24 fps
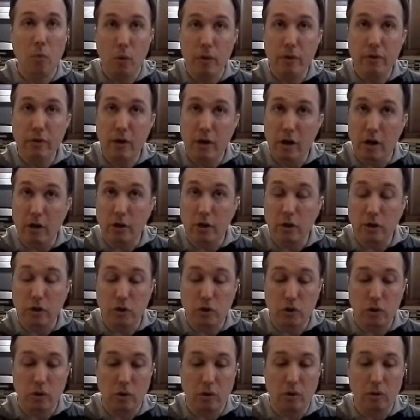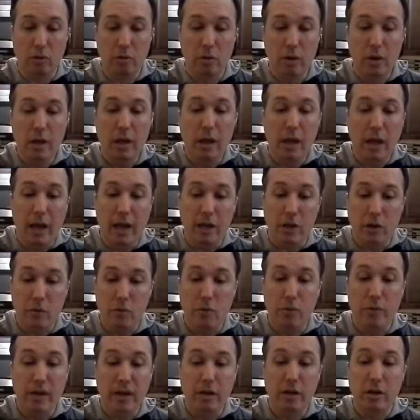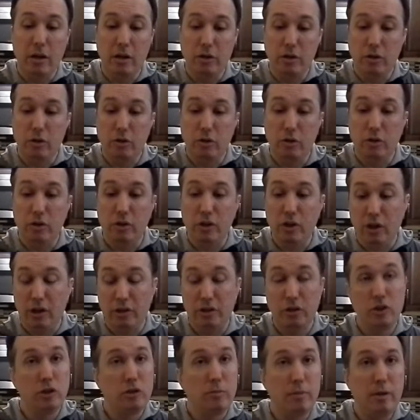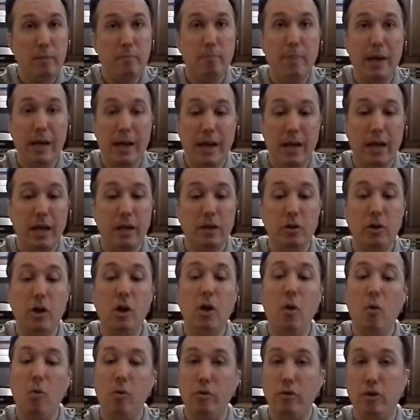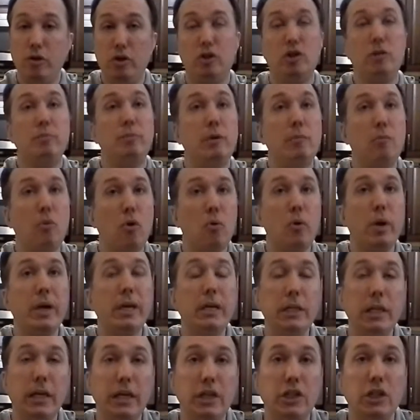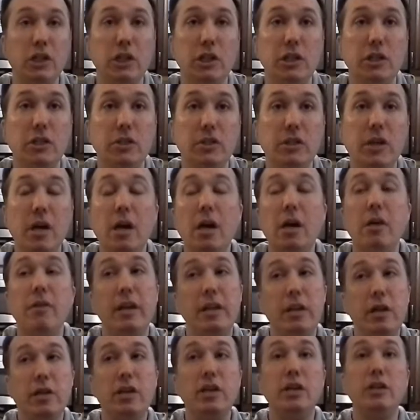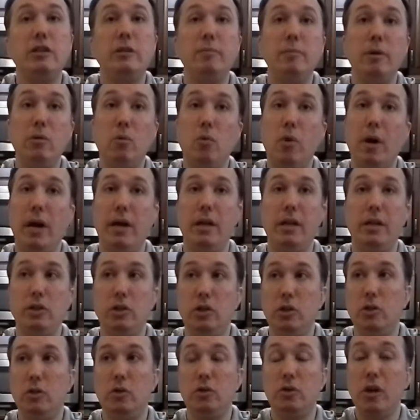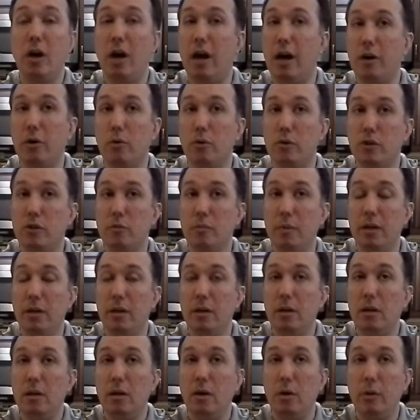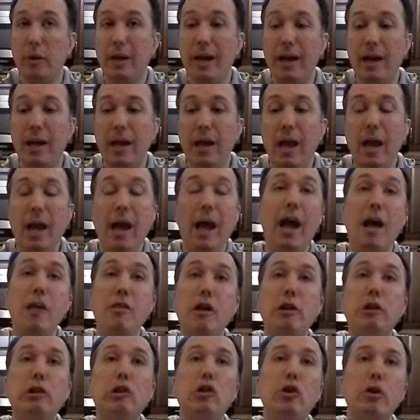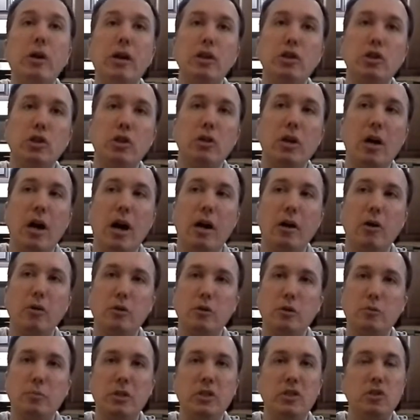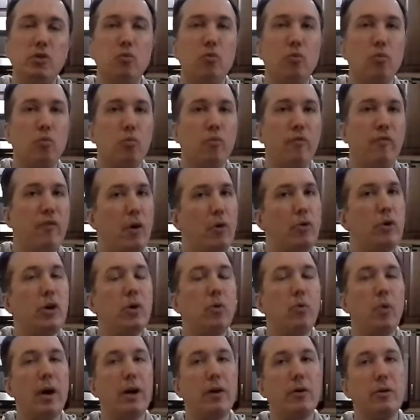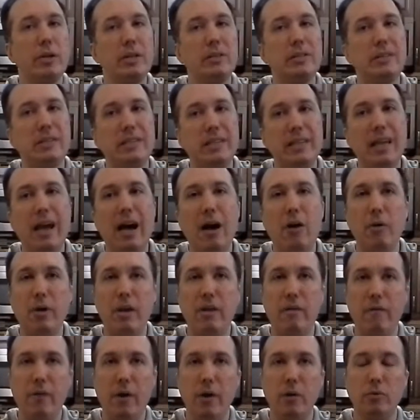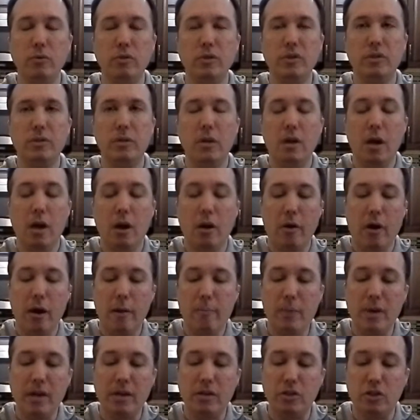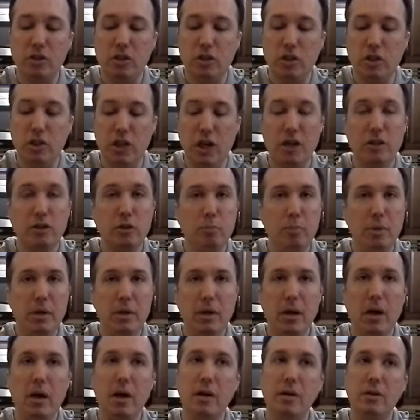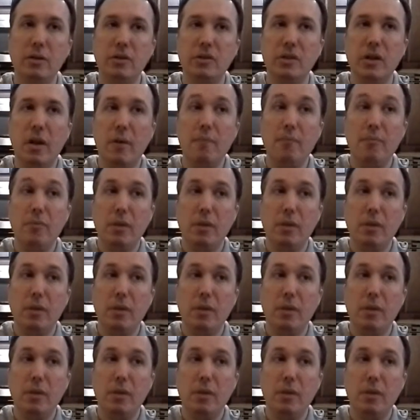with gun control and you think guns should be banned or there should be more regulations, then you need to be writing to your congressman. Okay? And then look at your congressman's voting record and see how he votes. All right? Because just because